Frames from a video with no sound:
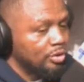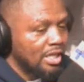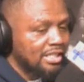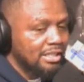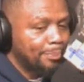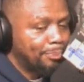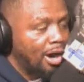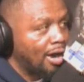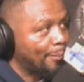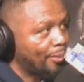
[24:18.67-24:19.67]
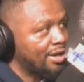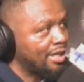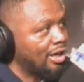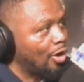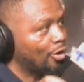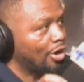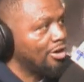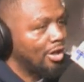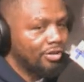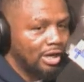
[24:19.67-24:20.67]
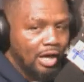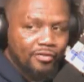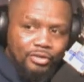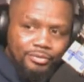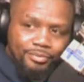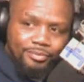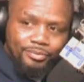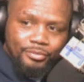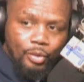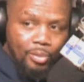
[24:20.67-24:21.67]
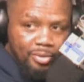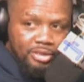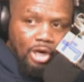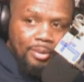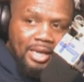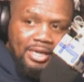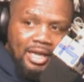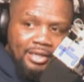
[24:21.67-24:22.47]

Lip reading: this is buck breaking on another level. Remember we talked about that?